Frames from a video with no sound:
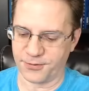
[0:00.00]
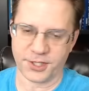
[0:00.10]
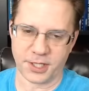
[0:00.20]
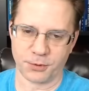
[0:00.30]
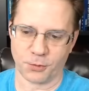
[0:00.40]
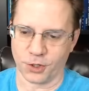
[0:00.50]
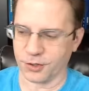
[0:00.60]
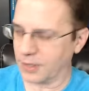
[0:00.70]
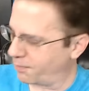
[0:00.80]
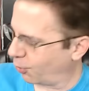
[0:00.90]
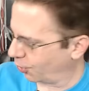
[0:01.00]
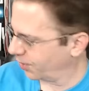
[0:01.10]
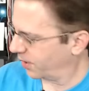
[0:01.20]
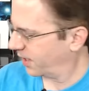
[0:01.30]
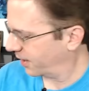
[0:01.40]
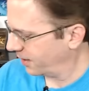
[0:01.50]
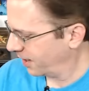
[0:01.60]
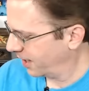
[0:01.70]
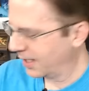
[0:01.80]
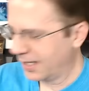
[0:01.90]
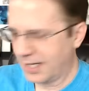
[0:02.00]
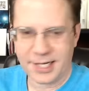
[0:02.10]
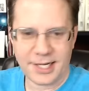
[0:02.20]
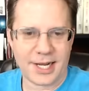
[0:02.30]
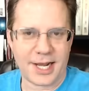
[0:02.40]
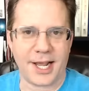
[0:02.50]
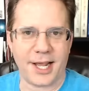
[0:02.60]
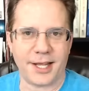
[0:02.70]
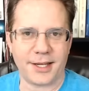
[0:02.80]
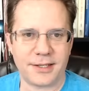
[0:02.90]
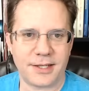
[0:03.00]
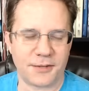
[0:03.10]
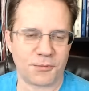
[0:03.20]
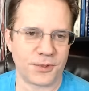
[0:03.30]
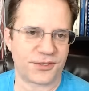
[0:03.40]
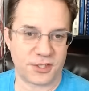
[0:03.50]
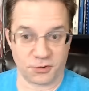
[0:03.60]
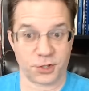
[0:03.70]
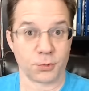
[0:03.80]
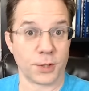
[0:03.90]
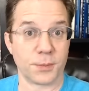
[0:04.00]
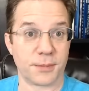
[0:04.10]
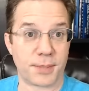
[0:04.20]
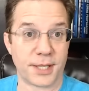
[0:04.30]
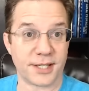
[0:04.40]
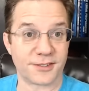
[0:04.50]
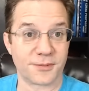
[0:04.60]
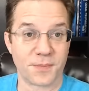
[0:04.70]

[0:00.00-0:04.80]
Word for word: it up with water and I poured it in, and it was there was still room in the base.